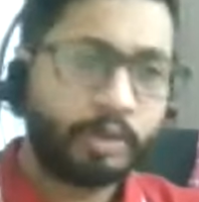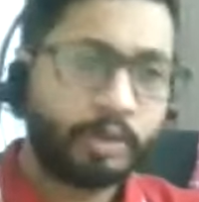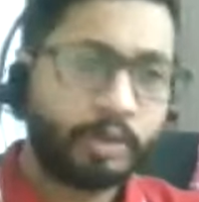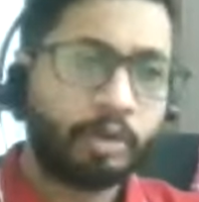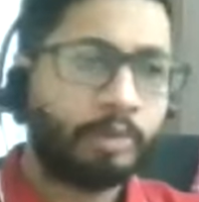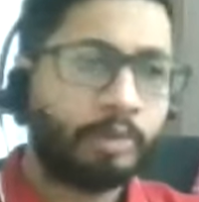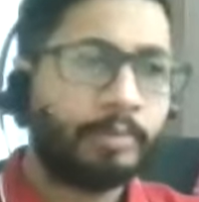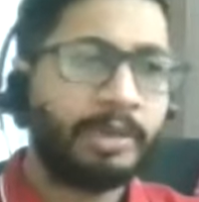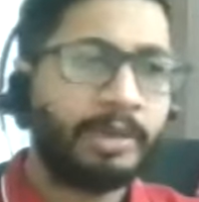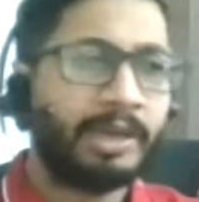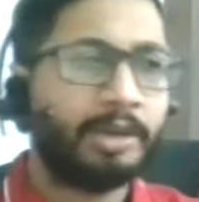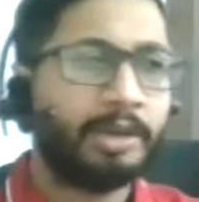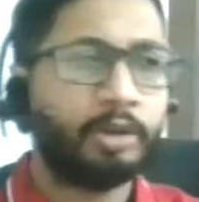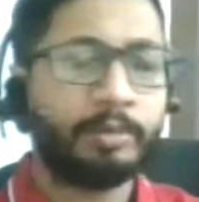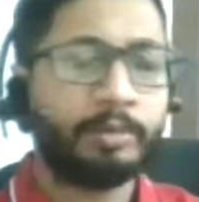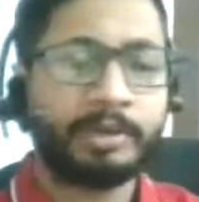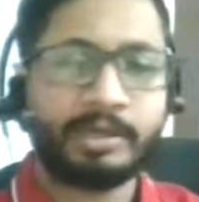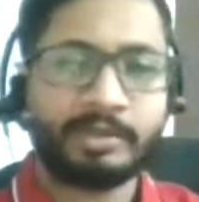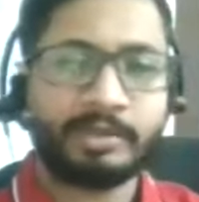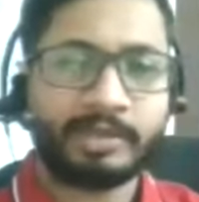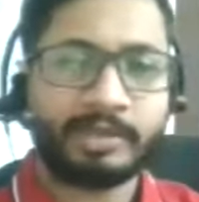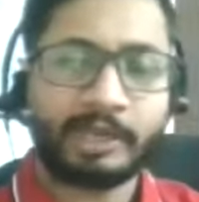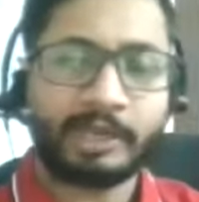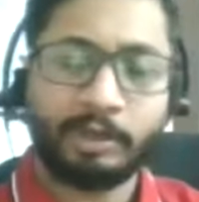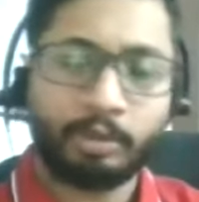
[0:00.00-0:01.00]
main domain
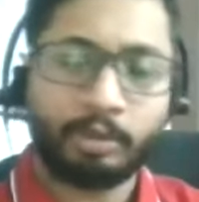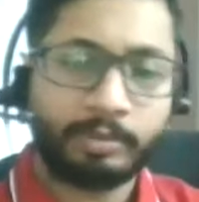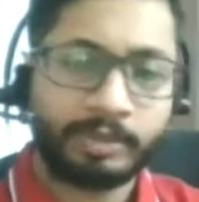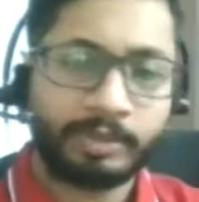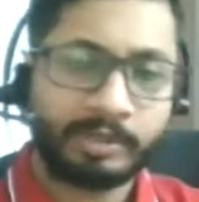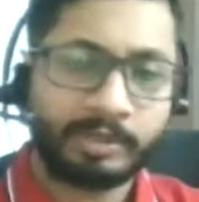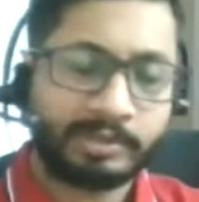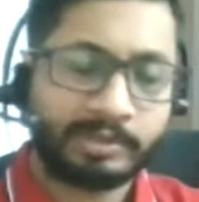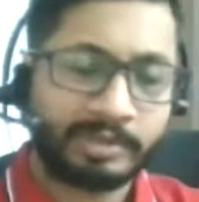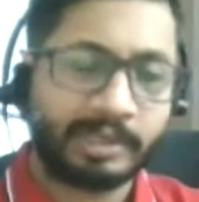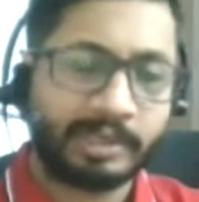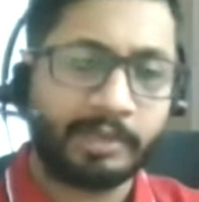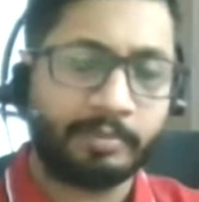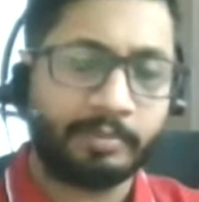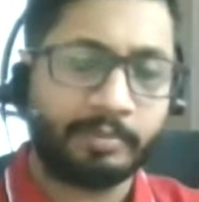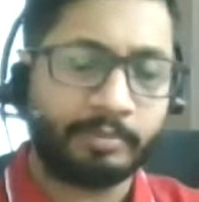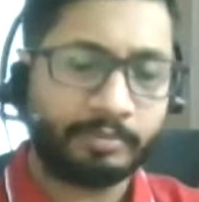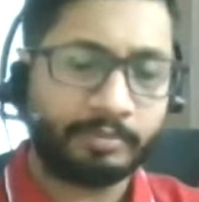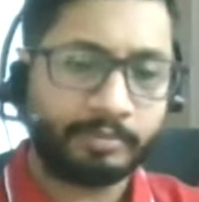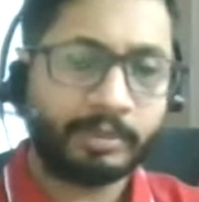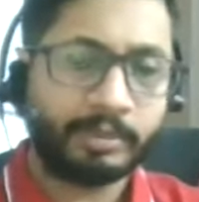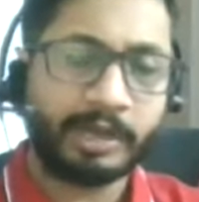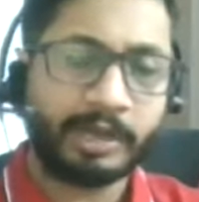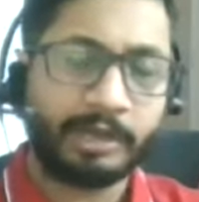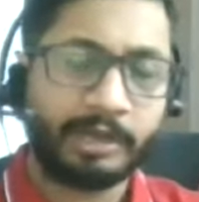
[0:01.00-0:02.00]
and child domain are same.
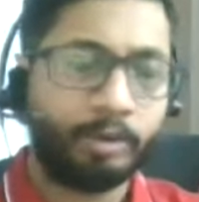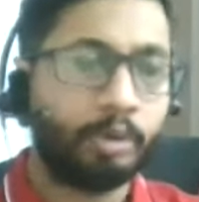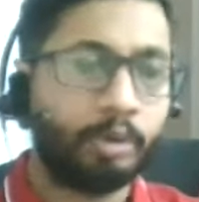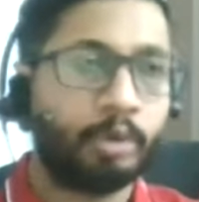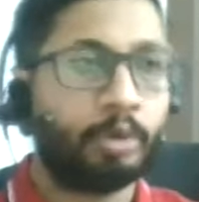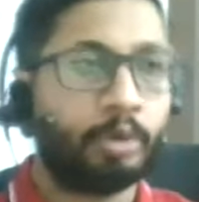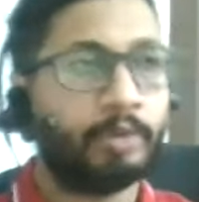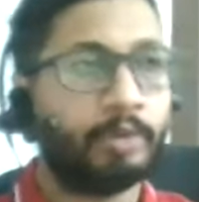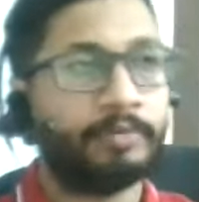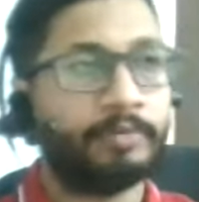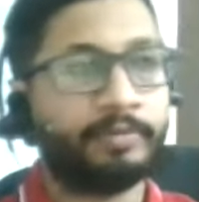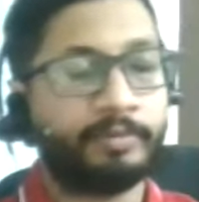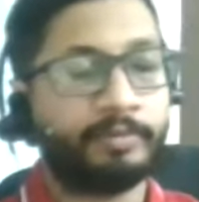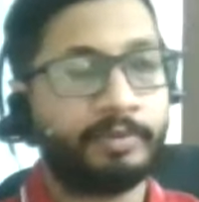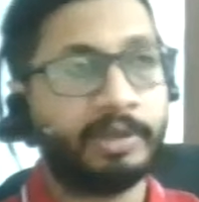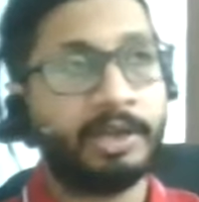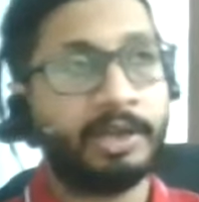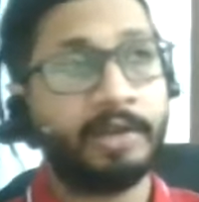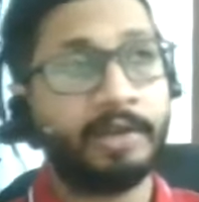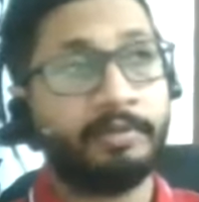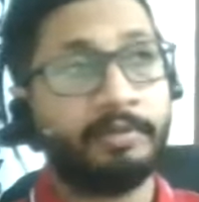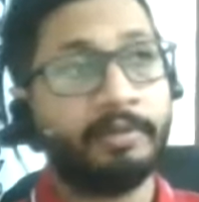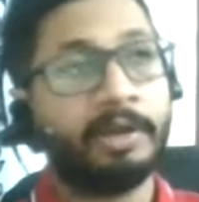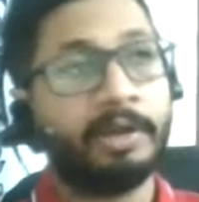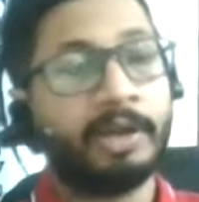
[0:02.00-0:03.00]
I don't know if they
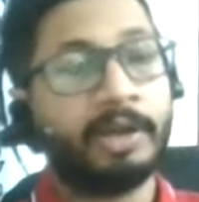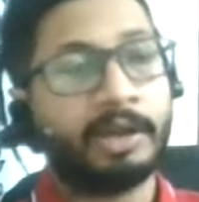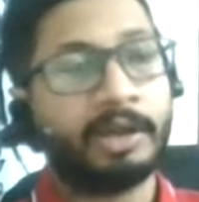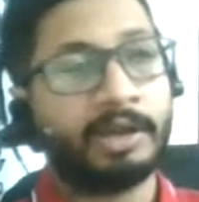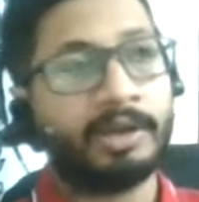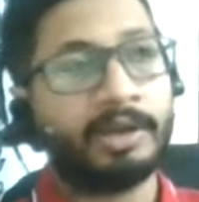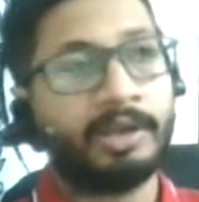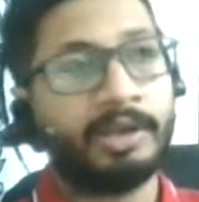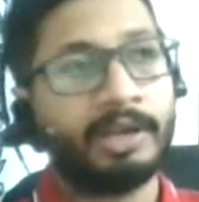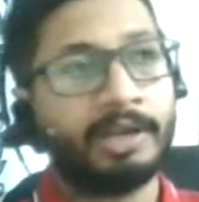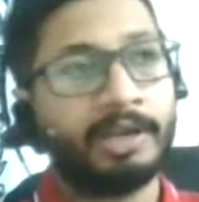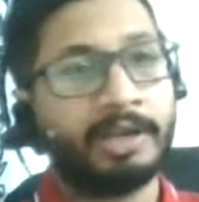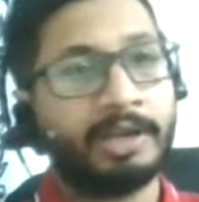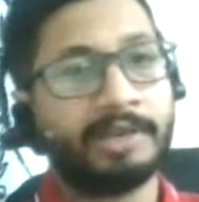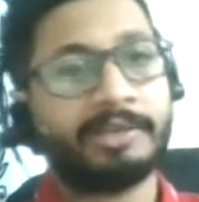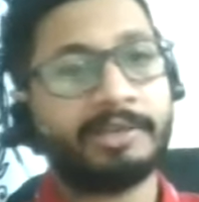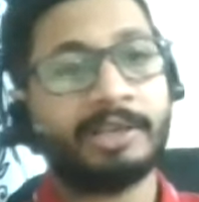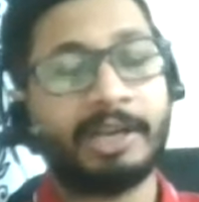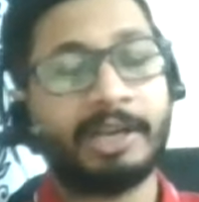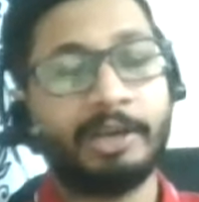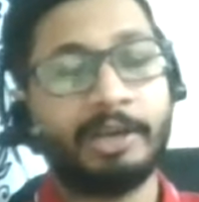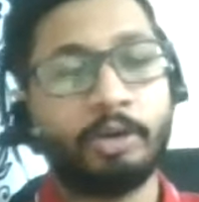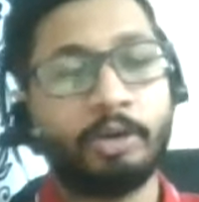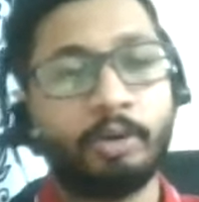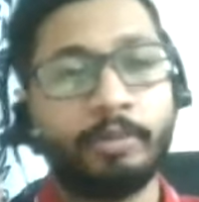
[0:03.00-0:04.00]
have created
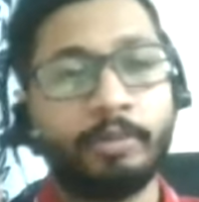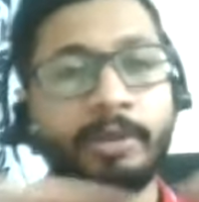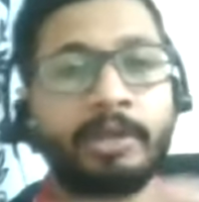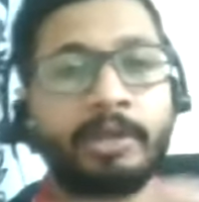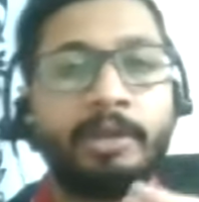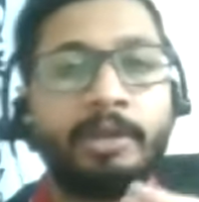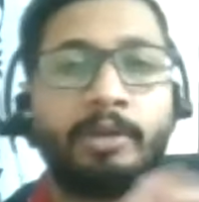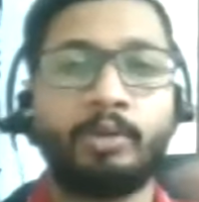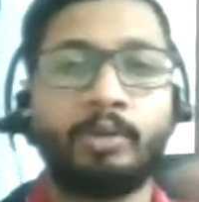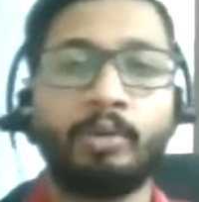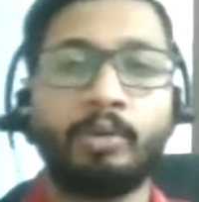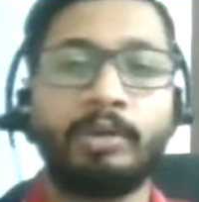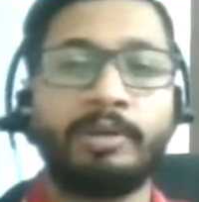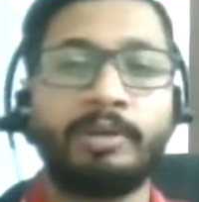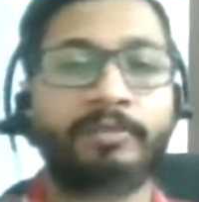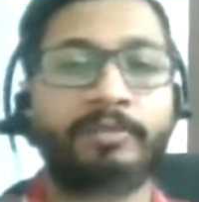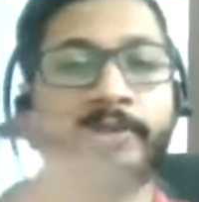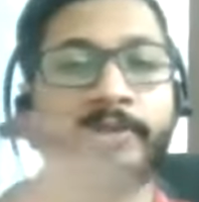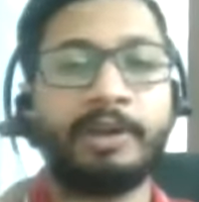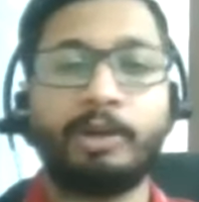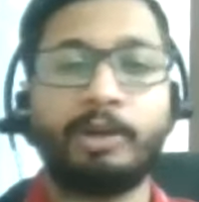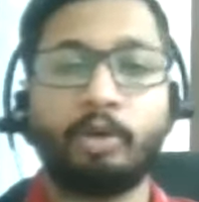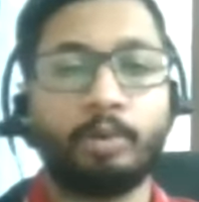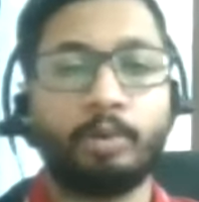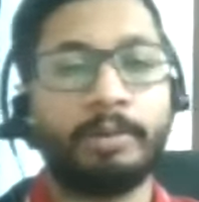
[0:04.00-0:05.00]
child domain into a
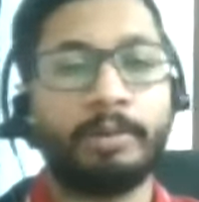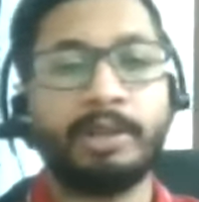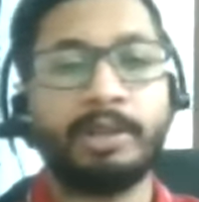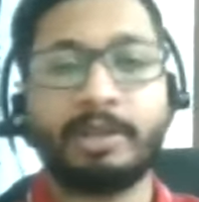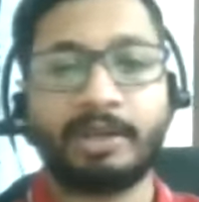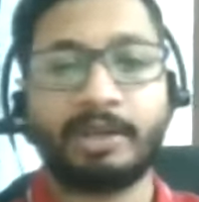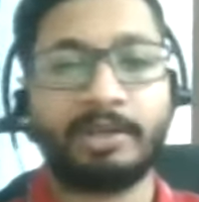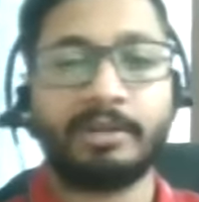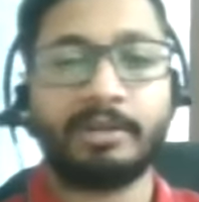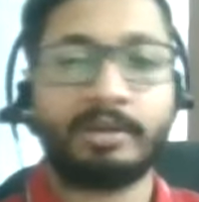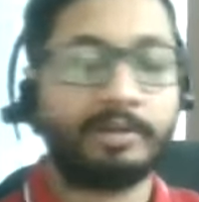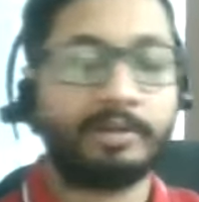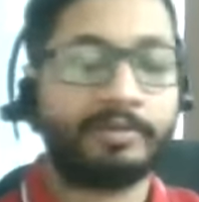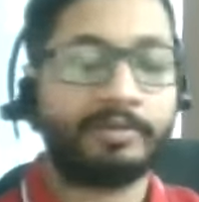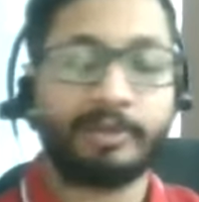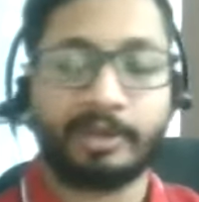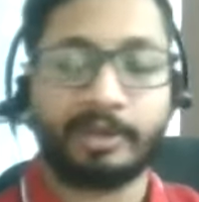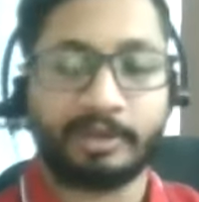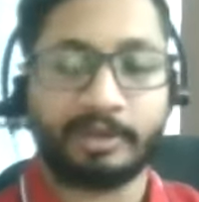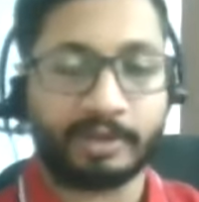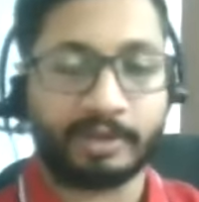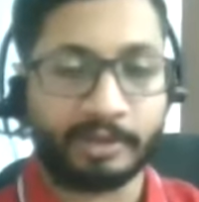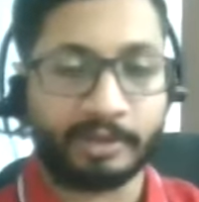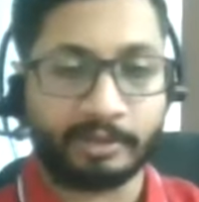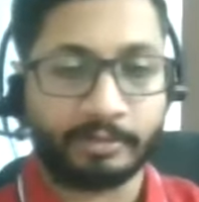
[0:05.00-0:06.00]
different domain. That is a
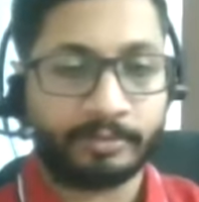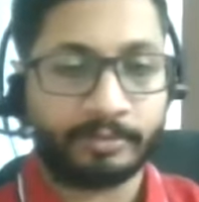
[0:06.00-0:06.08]
different thing.